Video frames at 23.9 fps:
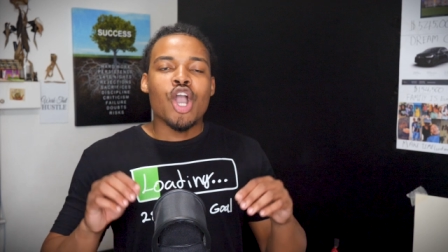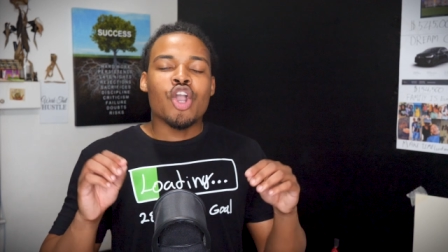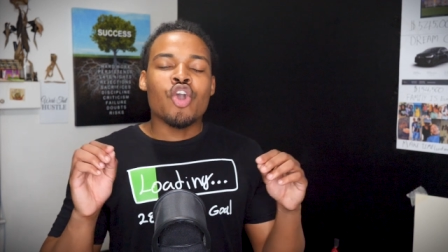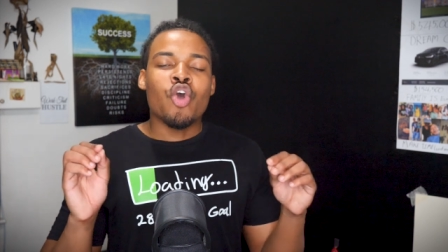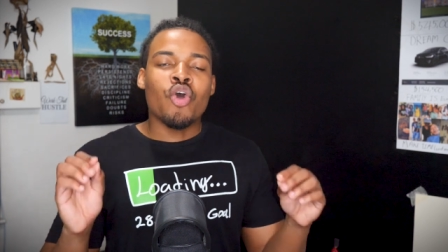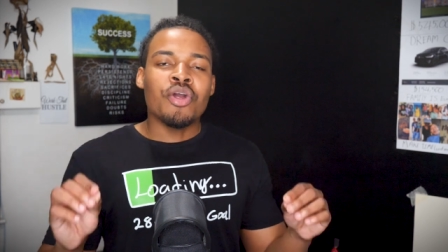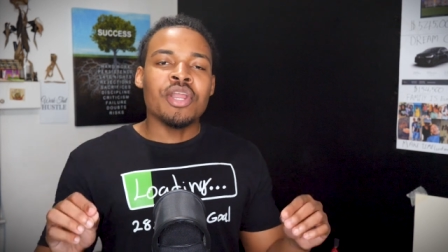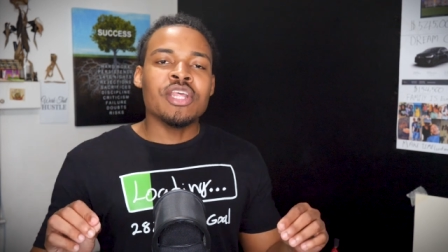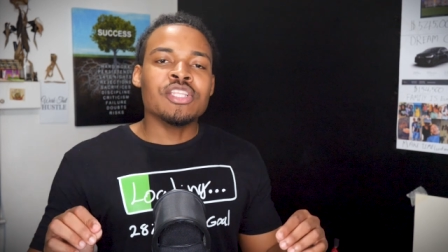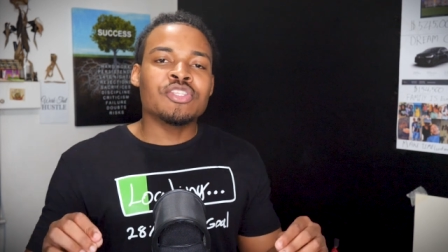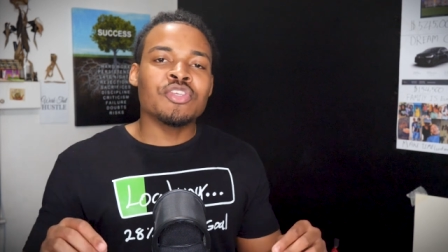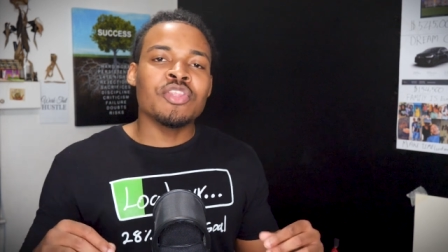
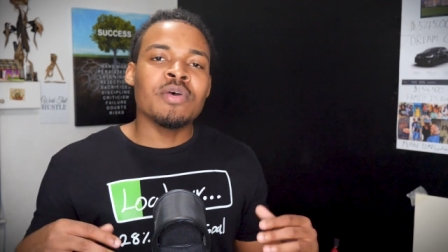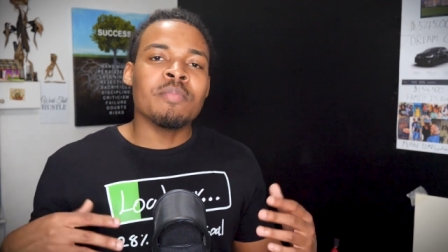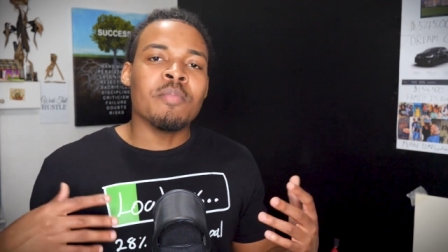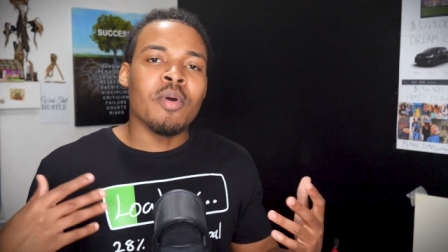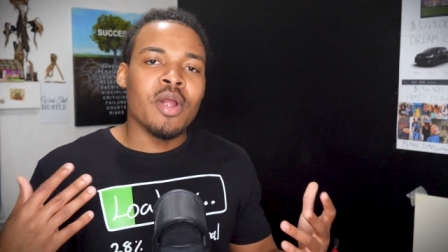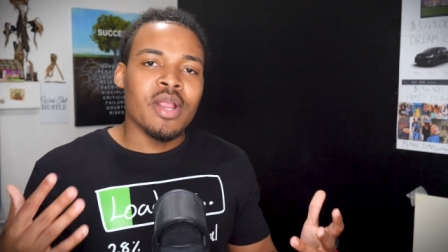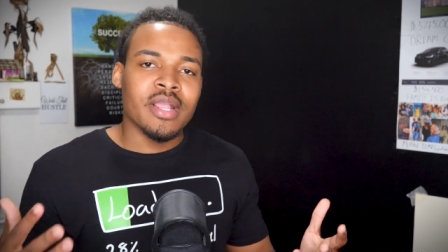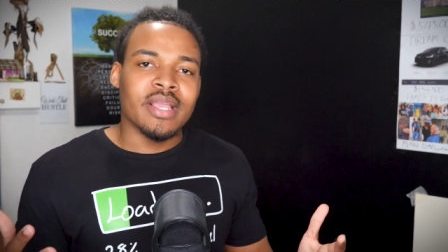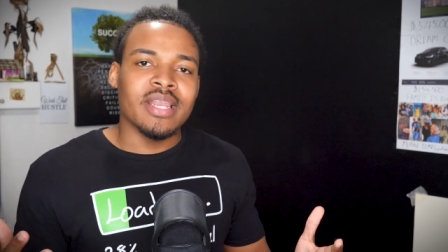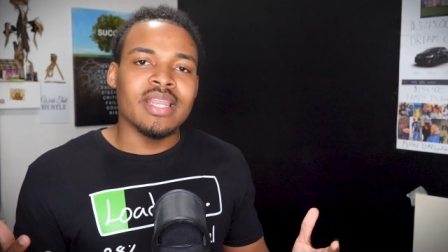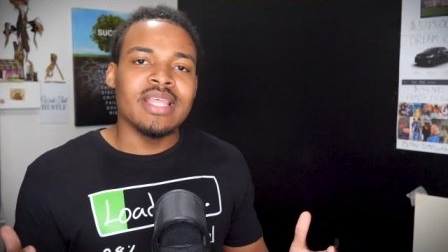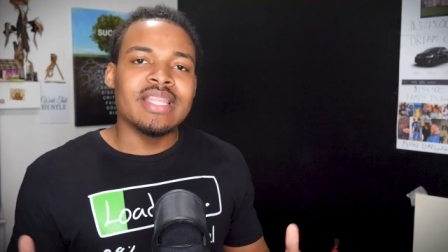According to the
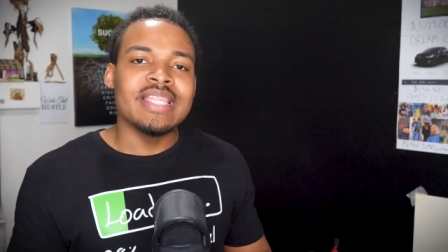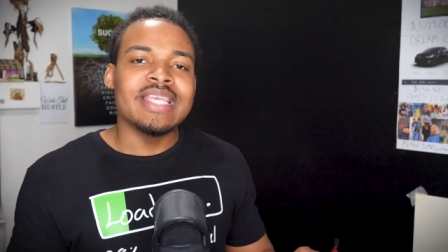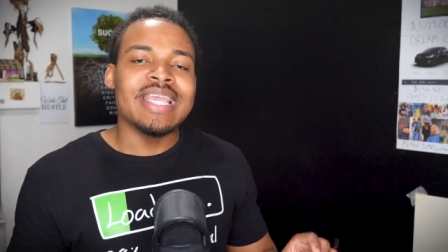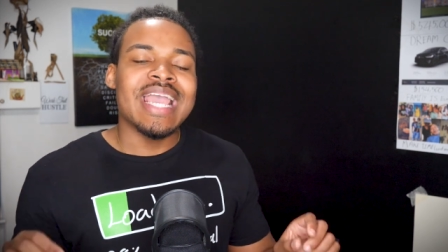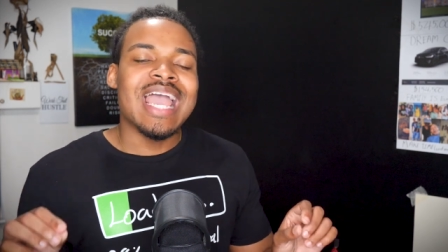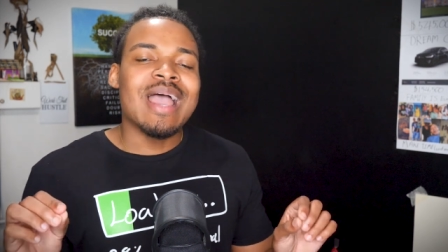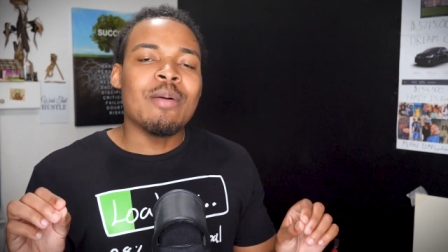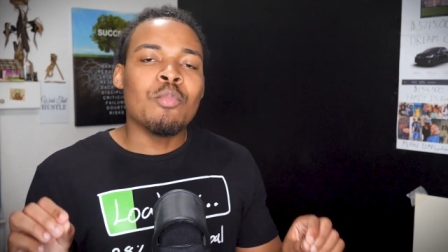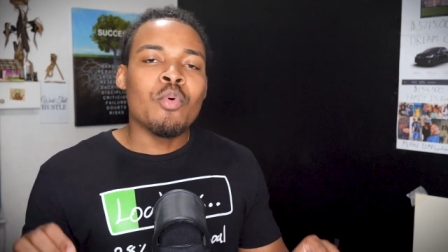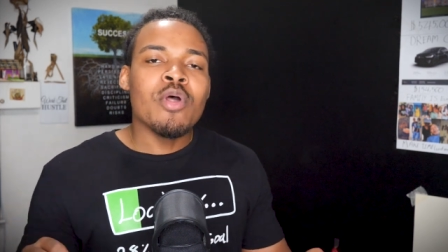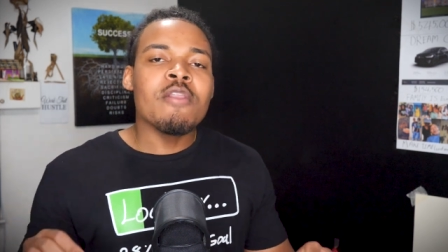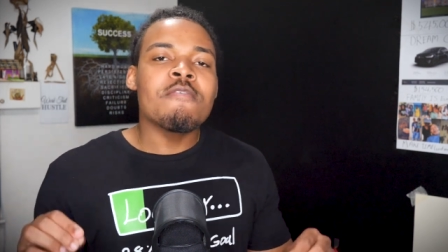marketing, the
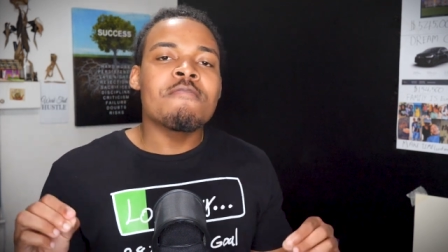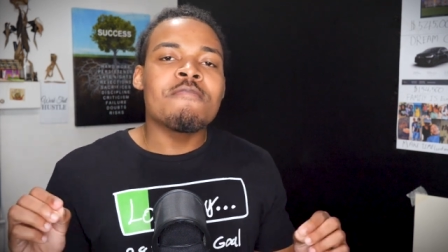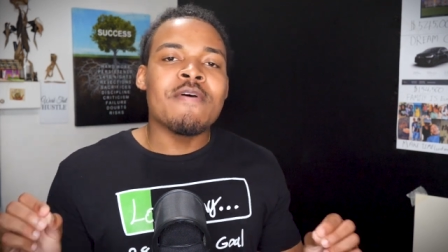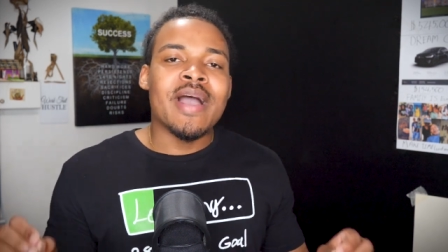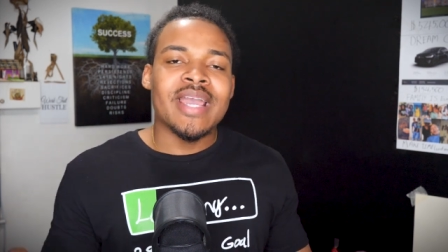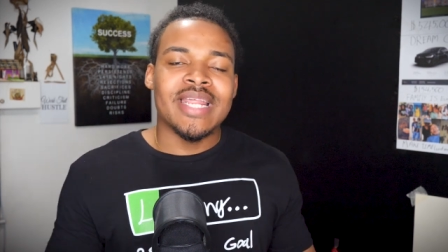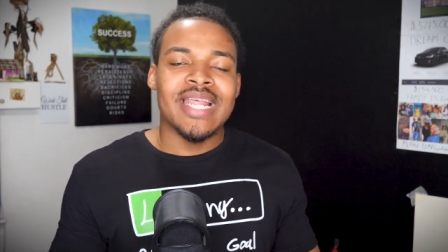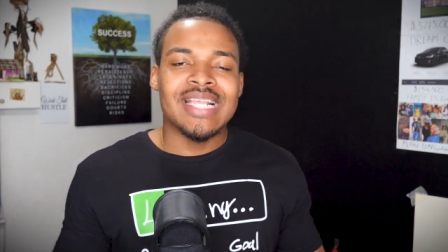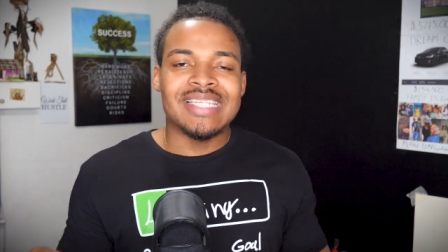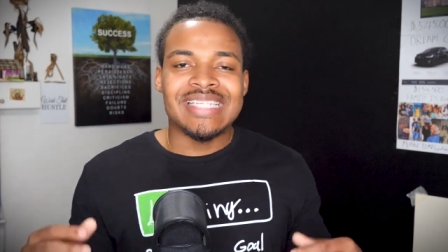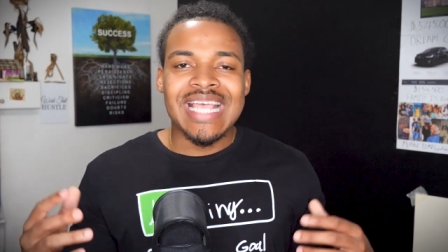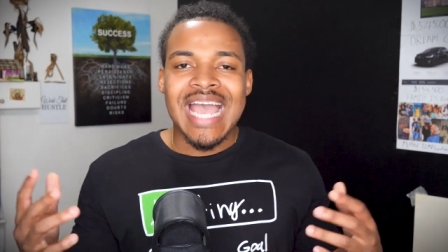M one
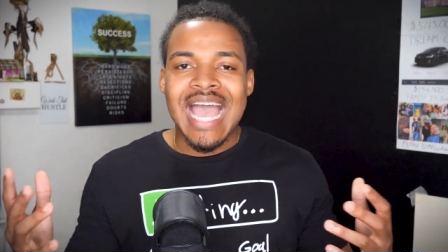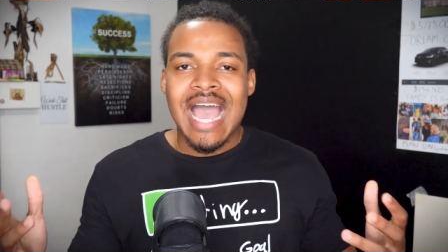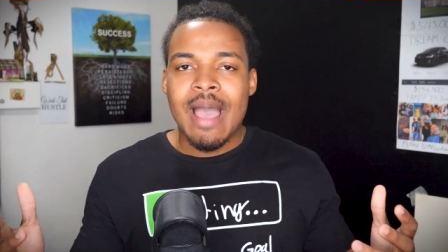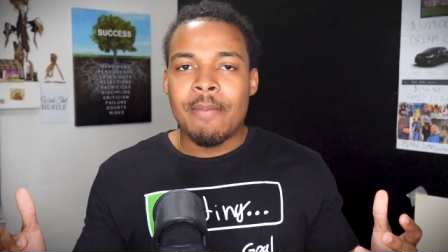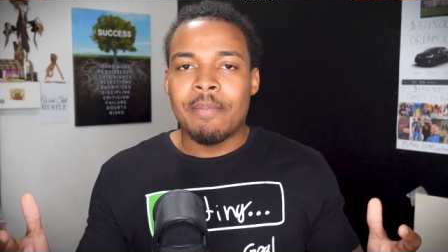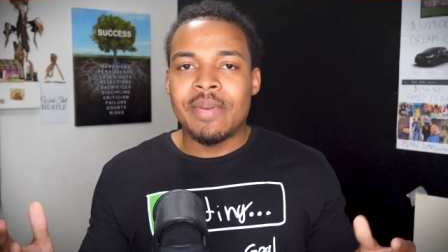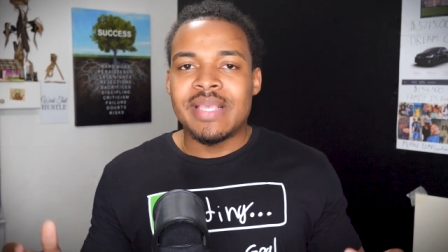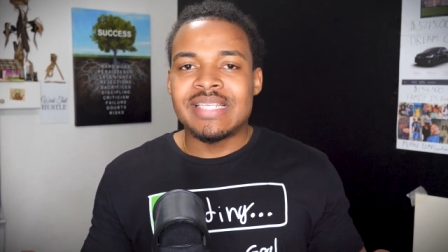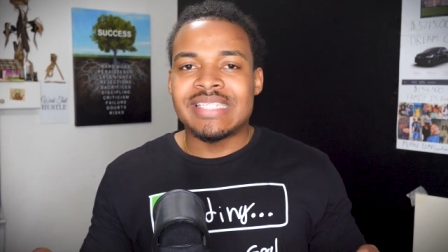Finance app